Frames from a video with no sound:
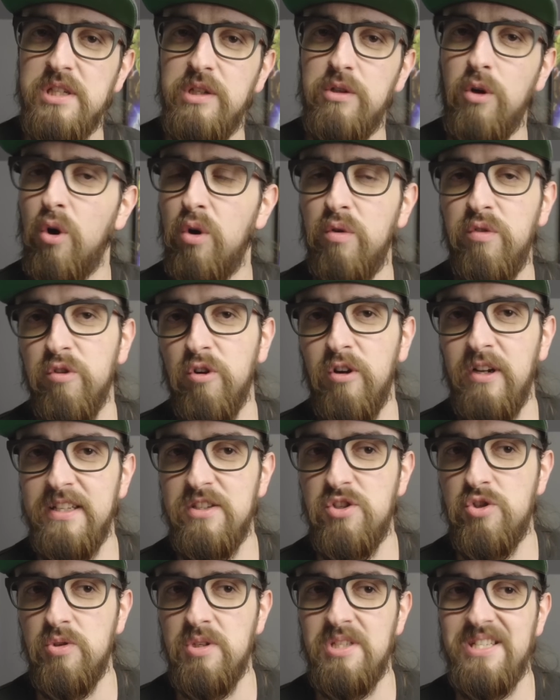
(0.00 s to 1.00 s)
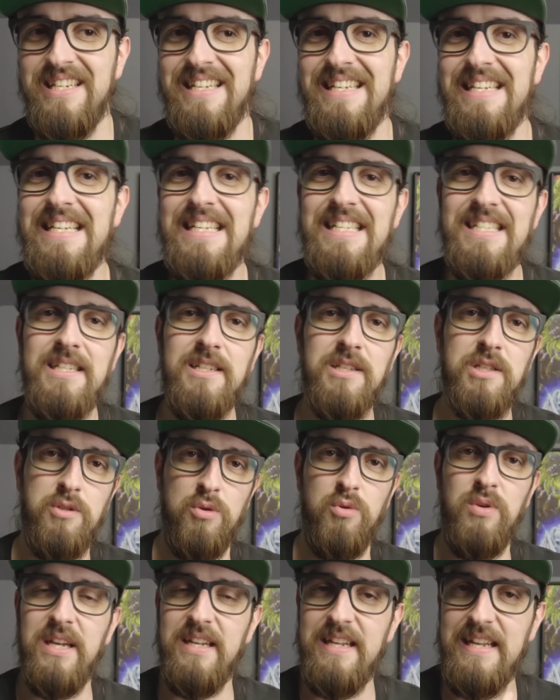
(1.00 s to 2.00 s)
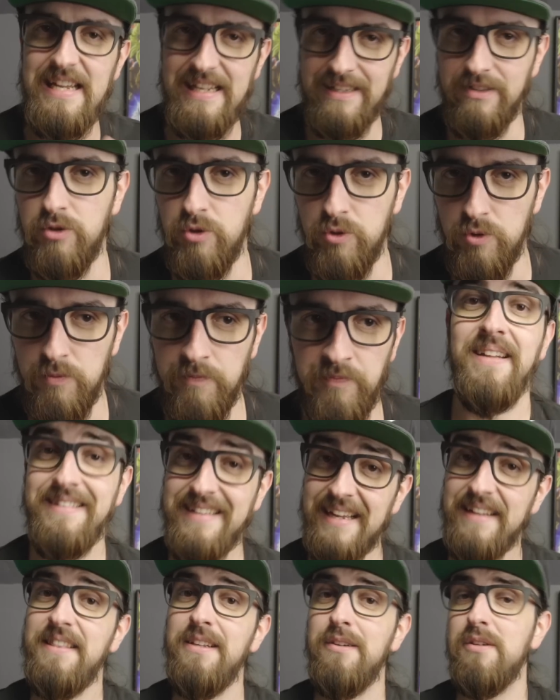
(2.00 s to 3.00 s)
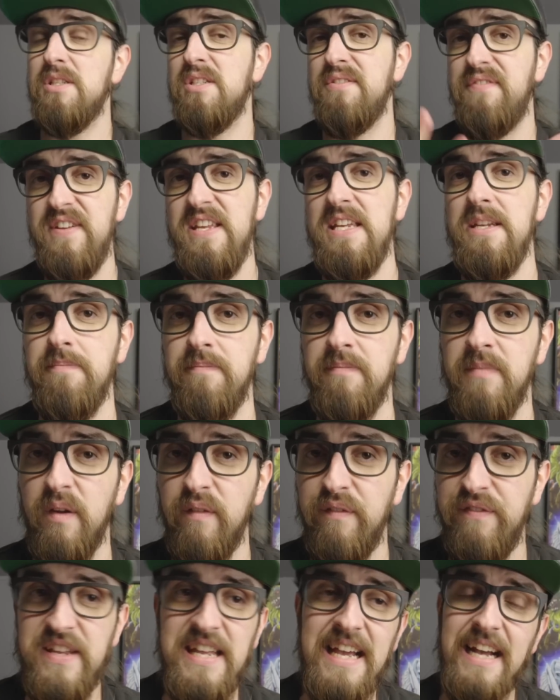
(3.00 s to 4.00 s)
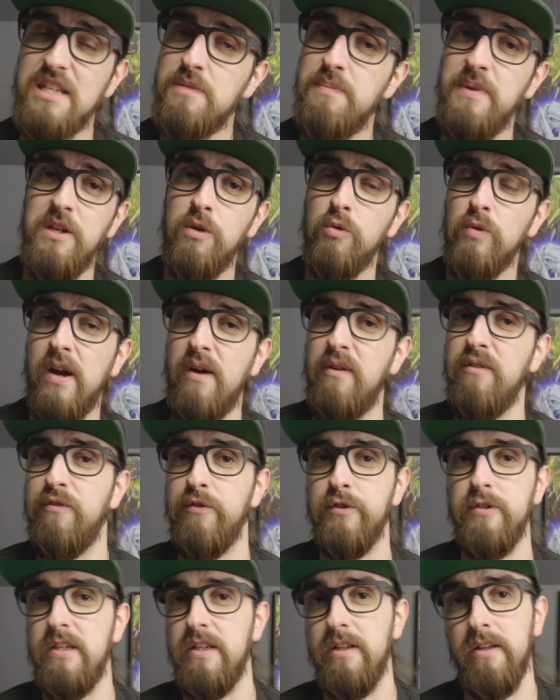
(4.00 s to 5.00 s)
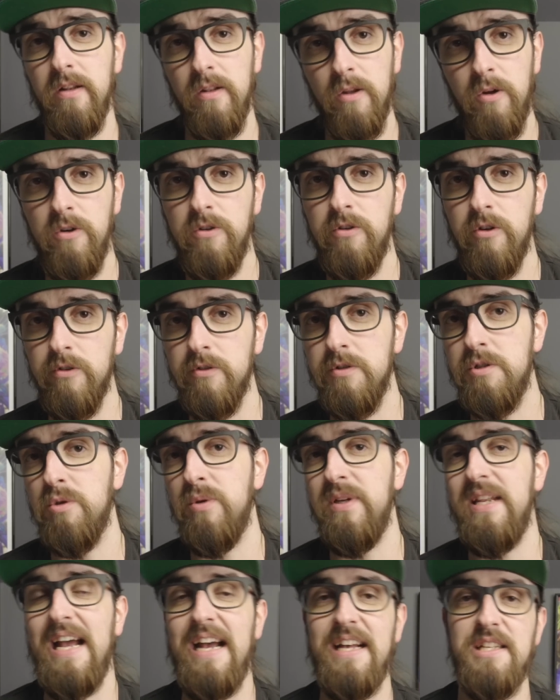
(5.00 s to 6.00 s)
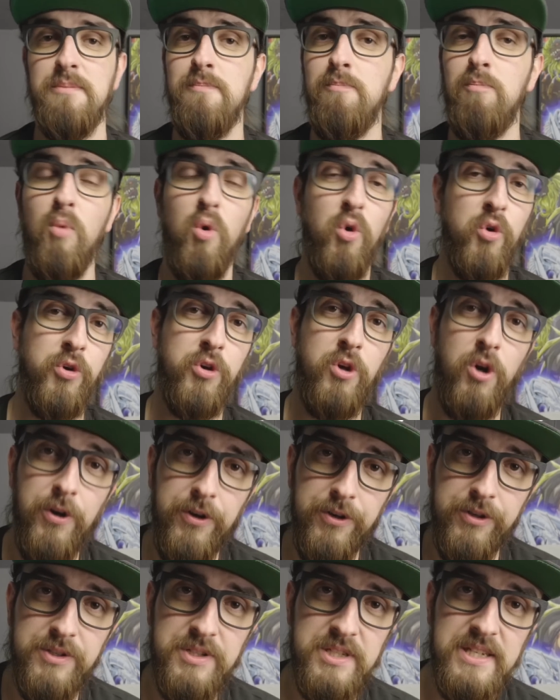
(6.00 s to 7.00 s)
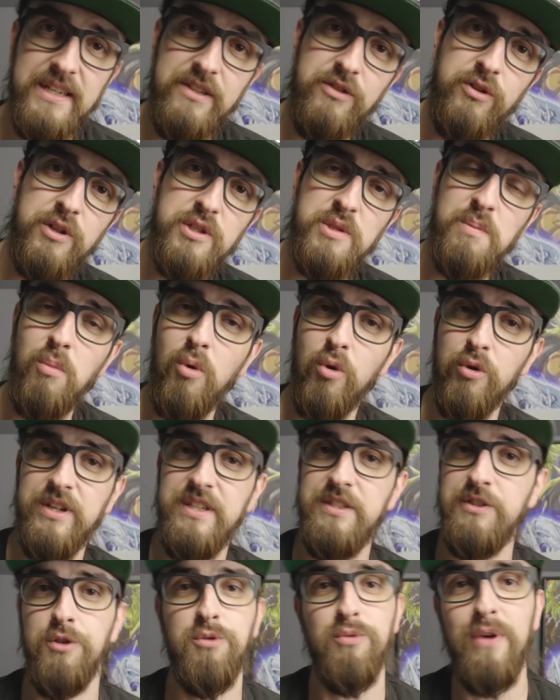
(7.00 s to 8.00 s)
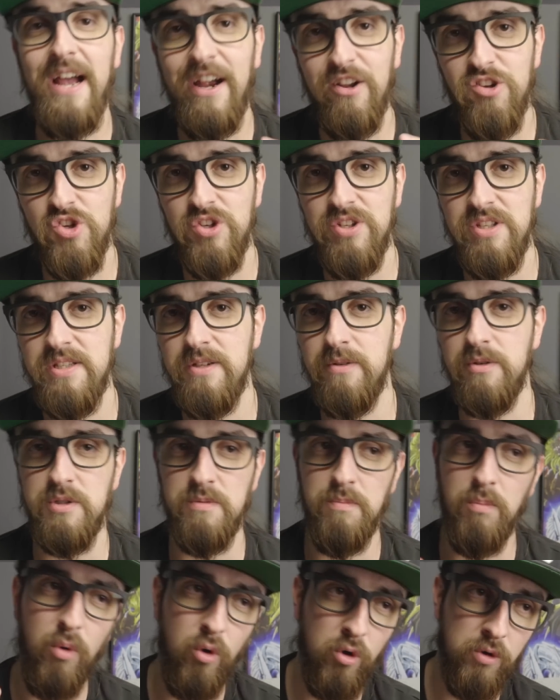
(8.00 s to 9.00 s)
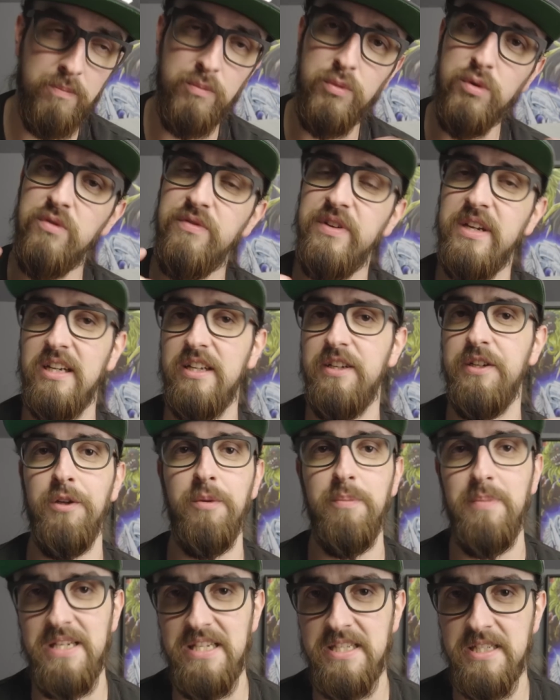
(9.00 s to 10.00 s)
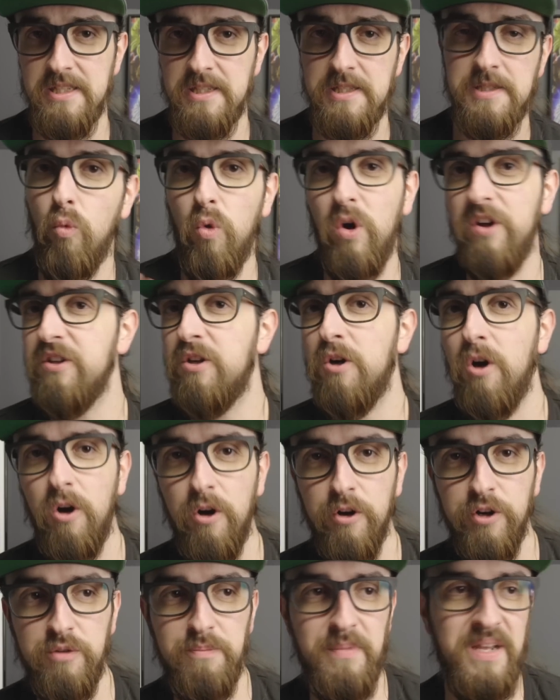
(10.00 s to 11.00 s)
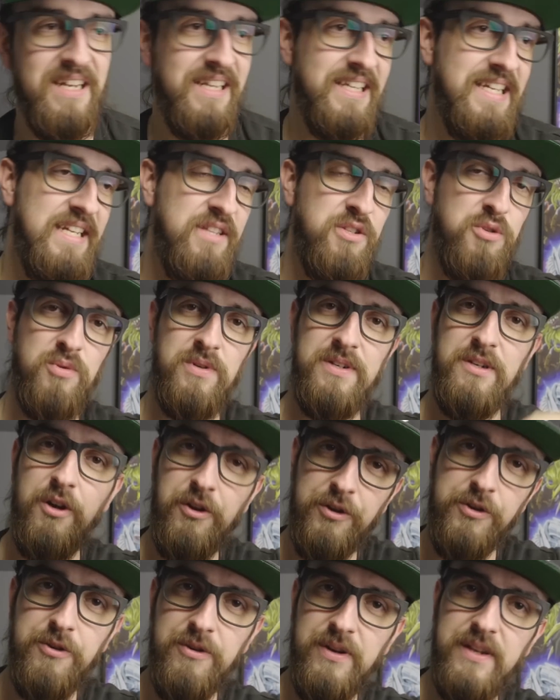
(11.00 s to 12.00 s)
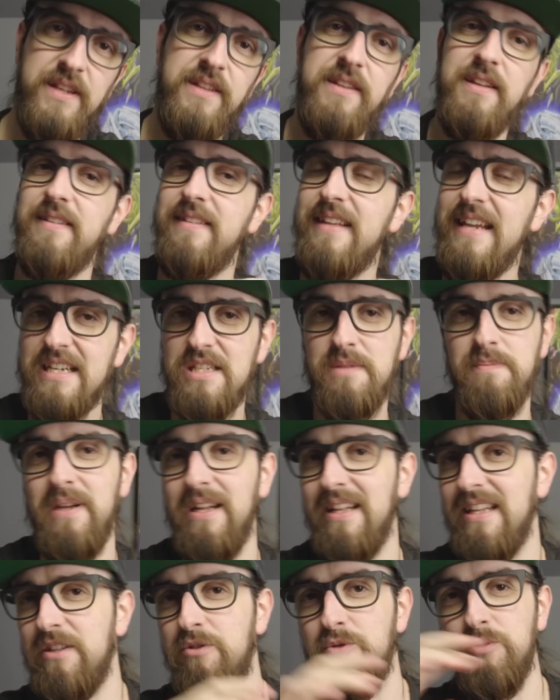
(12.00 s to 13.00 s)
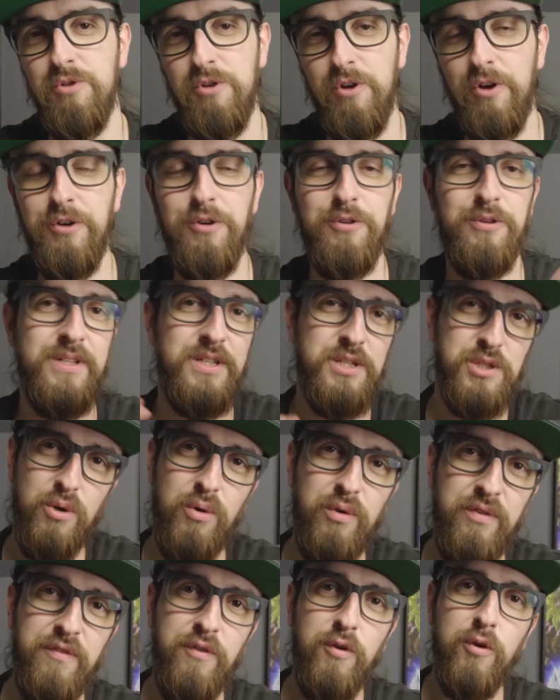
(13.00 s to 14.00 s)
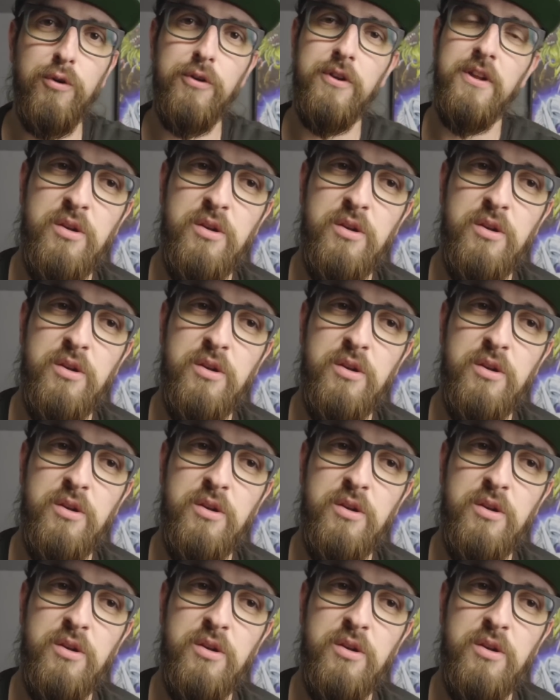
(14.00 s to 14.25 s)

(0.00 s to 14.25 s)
and overall it's just the easiest to get into. Then there's V. V has been around for a little longer, so it has more cards and thus more interactions. There's more moving little pieces. One card may lead to another, and then the next may lead to another, and so forth.